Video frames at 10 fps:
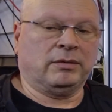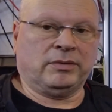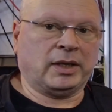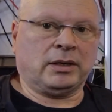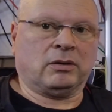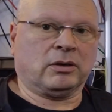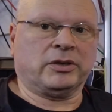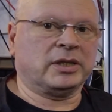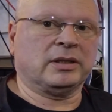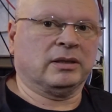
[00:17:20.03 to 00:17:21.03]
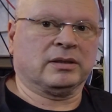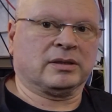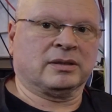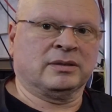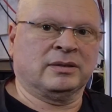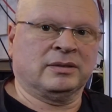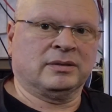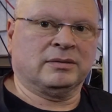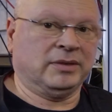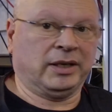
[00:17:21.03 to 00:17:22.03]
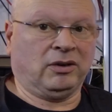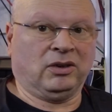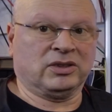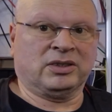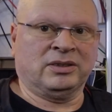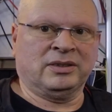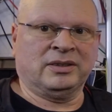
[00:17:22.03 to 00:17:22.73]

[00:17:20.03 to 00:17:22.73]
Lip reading: They're not Christians. They're not.